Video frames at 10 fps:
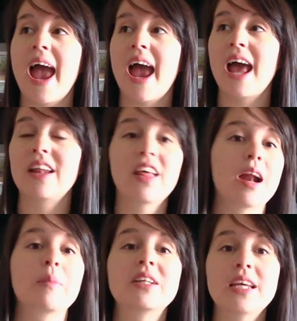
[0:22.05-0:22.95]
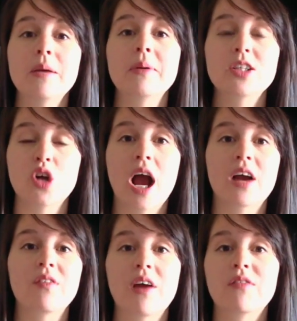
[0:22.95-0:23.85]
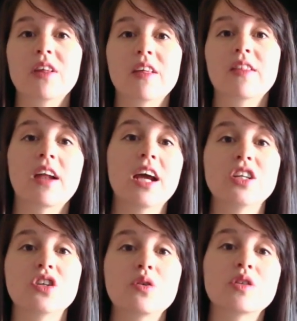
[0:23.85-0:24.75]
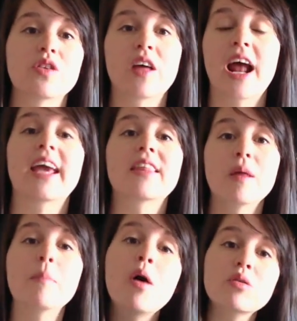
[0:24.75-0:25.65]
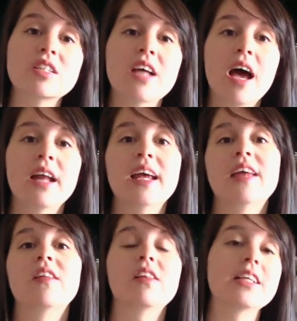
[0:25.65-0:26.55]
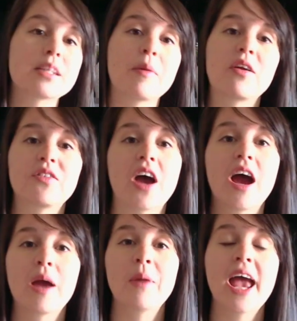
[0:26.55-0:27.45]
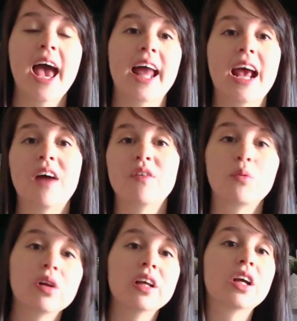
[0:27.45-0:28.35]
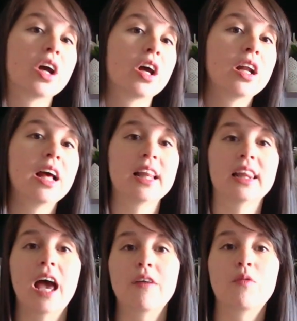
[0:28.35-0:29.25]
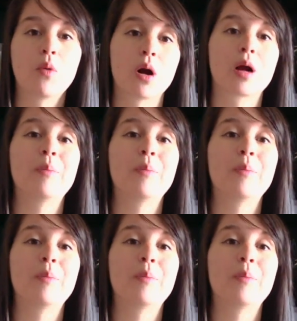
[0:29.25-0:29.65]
and that I'm keeping track of everything that I do so that I get the most done in the least amount of time and I have a really good life-work